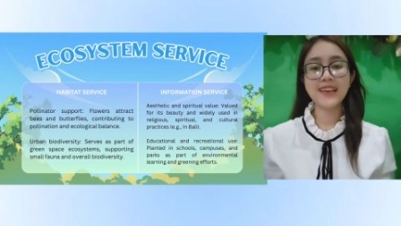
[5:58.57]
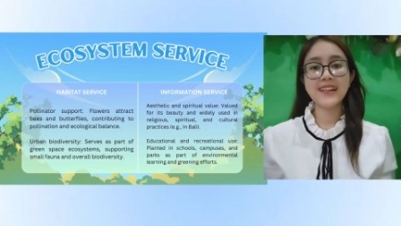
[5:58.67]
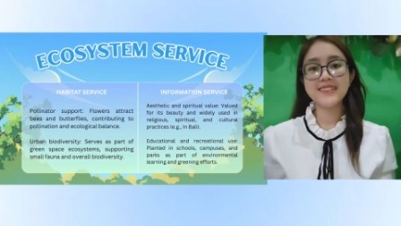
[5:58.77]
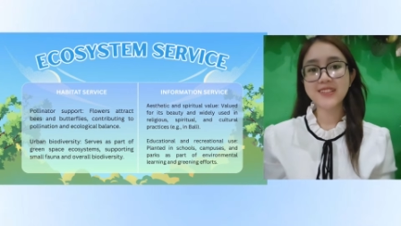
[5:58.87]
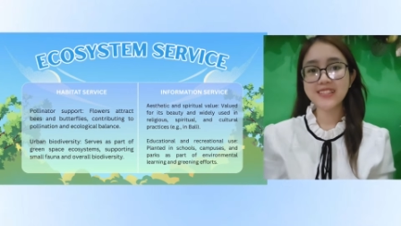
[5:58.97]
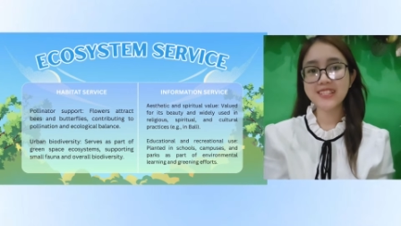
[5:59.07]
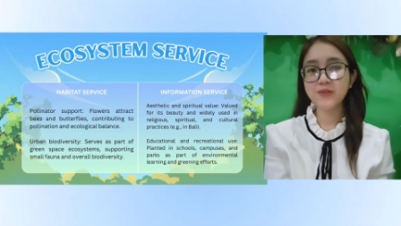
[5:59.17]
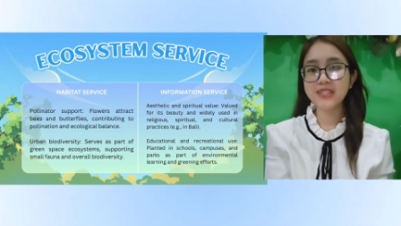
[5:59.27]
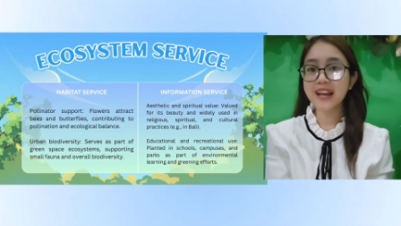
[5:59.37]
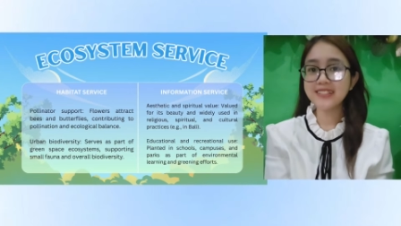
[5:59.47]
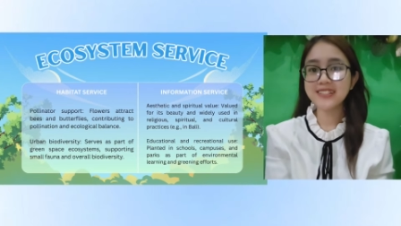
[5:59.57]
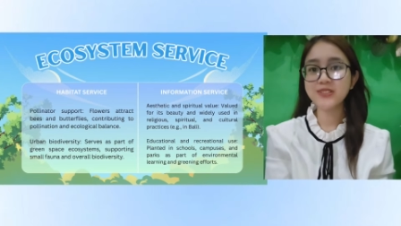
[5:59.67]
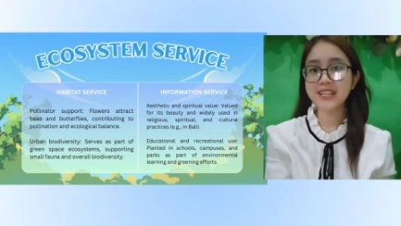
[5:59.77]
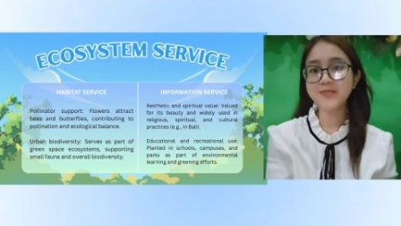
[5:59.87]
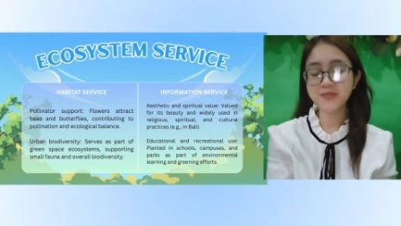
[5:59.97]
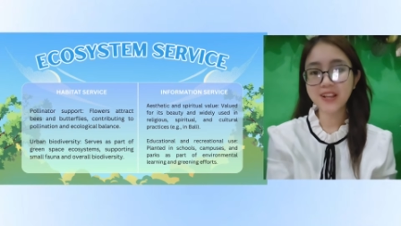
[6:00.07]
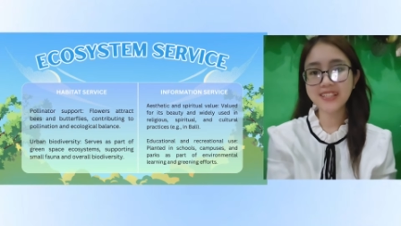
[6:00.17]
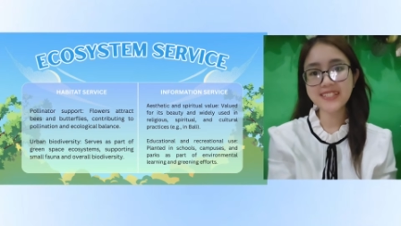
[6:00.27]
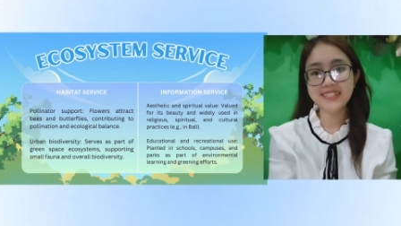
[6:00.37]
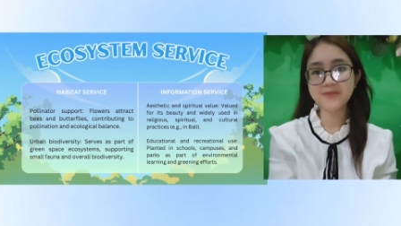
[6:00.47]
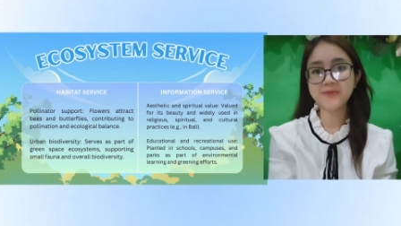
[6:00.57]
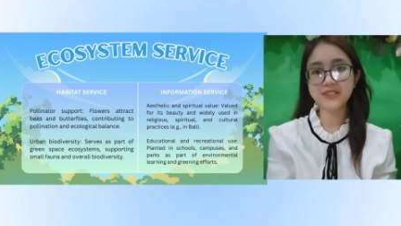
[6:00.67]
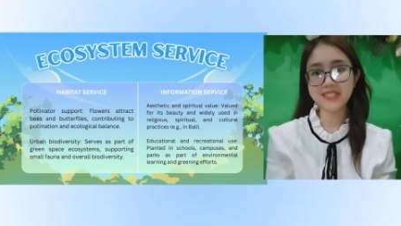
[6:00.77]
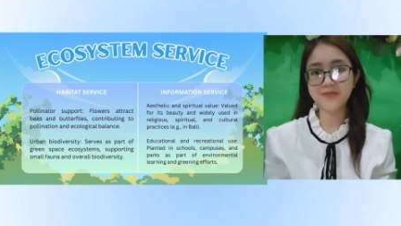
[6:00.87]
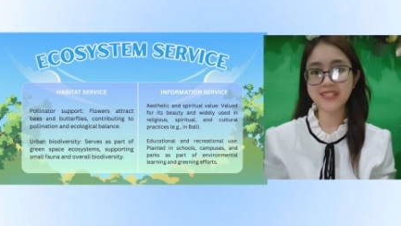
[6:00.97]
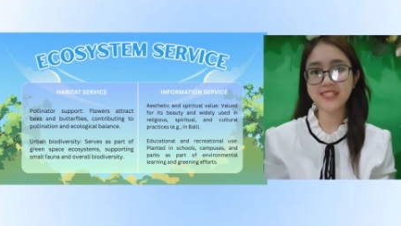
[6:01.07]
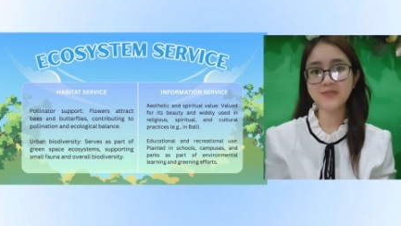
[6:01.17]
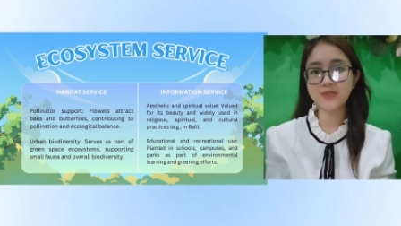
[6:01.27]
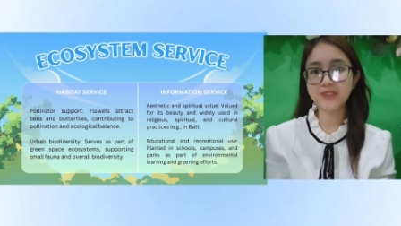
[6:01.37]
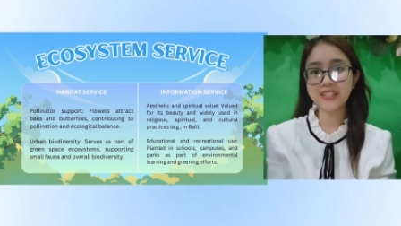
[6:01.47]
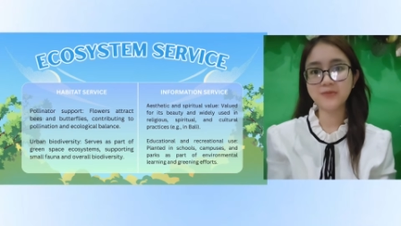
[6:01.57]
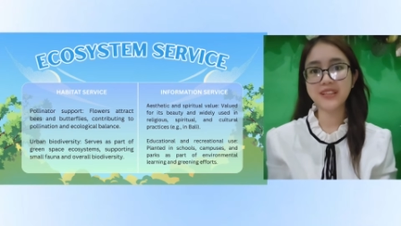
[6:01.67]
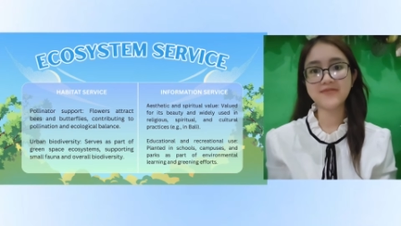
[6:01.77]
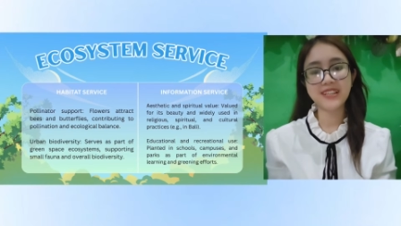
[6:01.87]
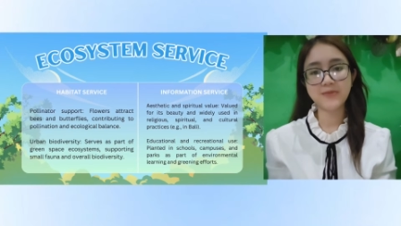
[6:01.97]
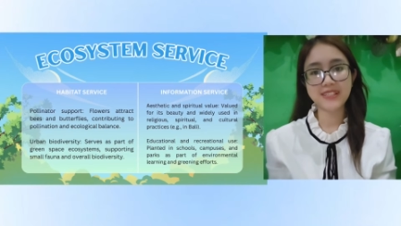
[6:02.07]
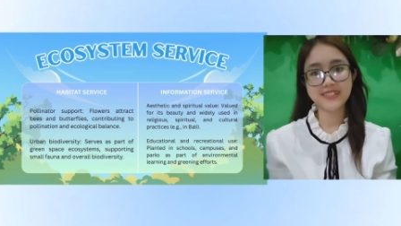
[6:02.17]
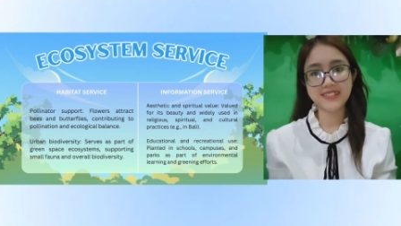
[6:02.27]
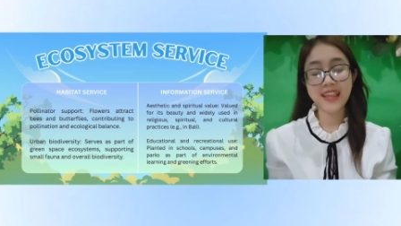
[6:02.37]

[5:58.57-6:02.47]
Let's continue with the other 2 types of ecosystem services provided by frangipani tree: